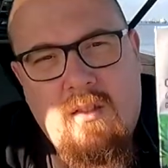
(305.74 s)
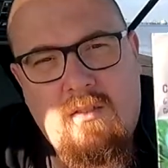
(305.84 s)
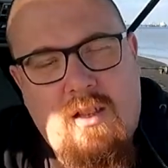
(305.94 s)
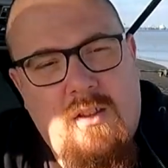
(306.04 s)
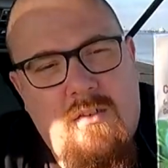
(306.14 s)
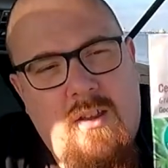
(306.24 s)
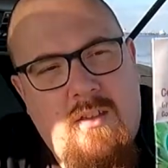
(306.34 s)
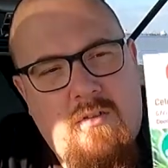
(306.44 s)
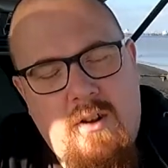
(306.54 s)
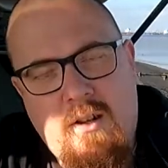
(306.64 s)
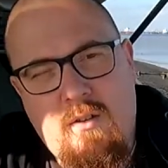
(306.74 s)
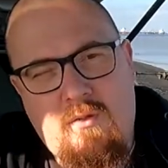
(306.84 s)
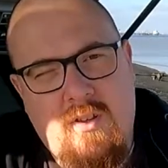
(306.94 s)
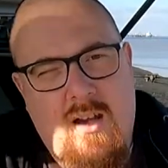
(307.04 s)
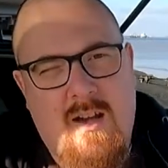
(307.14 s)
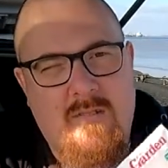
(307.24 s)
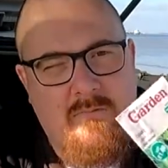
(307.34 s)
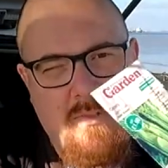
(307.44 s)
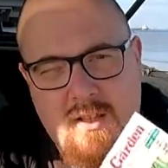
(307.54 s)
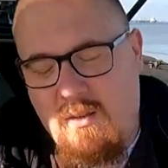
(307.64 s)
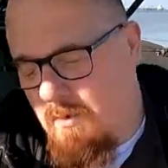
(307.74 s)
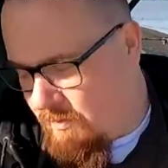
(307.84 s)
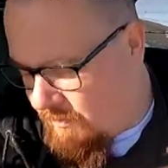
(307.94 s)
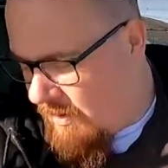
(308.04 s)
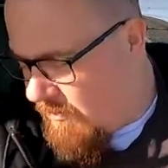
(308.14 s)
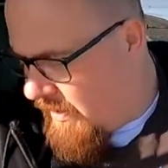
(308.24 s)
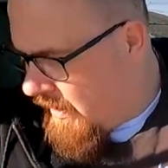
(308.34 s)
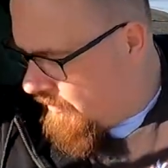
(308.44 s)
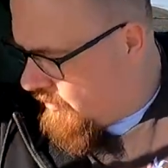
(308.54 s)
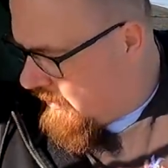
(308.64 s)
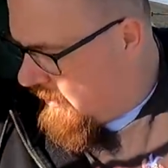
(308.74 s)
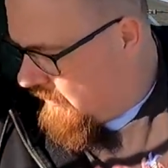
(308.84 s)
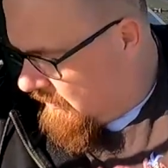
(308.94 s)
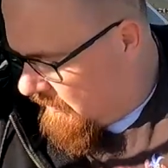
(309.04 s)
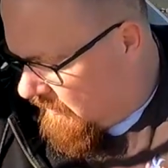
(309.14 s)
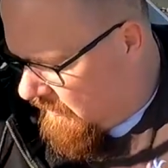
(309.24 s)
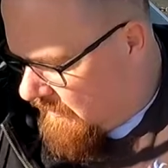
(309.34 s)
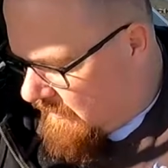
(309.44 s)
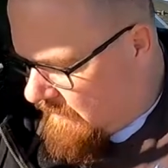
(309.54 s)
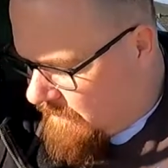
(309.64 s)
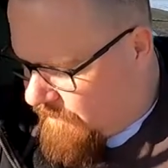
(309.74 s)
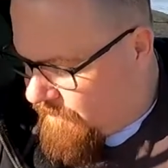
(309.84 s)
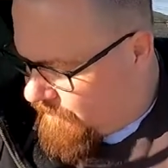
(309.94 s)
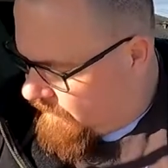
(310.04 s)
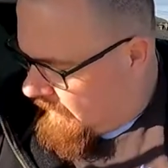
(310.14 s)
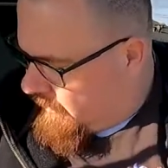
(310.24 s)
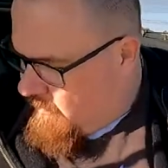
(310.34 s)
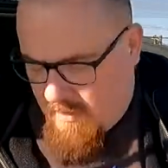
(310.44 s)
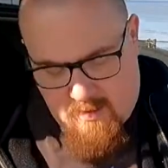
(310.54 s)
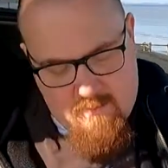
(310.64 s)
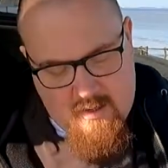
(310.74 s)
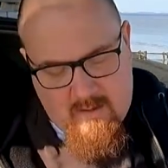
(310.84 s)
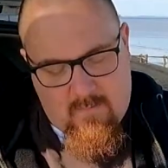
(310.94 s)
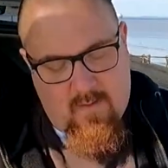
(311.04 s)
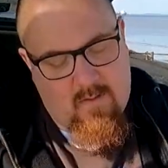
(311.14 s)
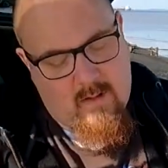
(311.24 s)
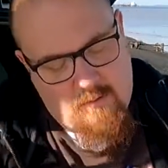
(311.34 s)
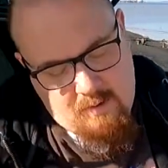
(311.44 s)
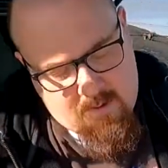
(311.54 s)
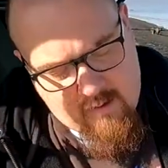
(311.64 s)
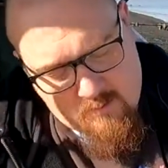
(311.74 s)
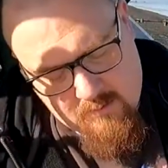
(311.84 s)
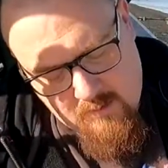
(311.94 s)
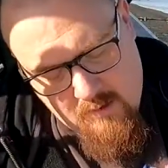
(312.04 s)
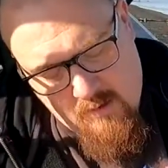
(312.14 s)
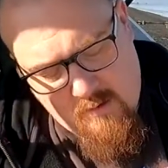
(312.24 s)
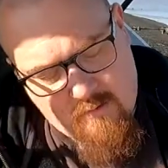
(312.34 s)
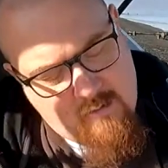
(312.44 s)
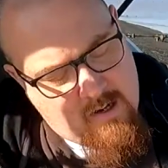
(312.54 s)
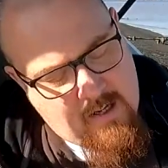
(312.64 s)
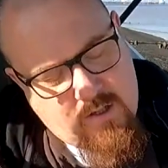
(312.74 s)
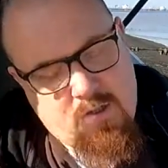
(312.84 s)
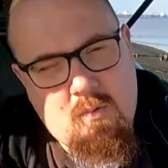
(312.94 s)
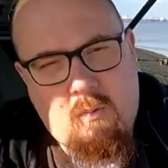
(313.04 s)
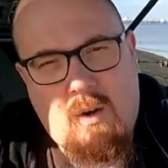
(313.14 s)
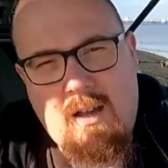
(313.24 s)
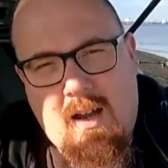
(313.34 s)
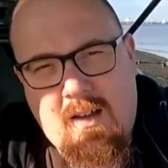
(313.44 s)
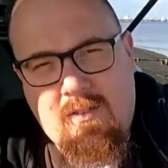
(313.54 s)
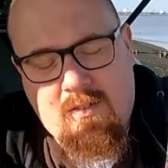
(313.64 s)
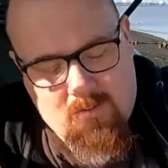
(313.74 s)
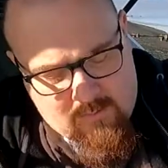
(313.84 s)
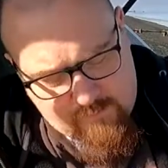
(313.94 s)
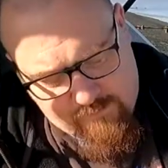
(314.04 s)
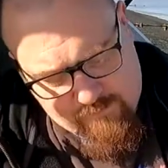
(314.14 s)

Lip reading: Celery, Green Utah. Really worth growing, actually. I do recommend giving celery a go. Radish, White Icicle.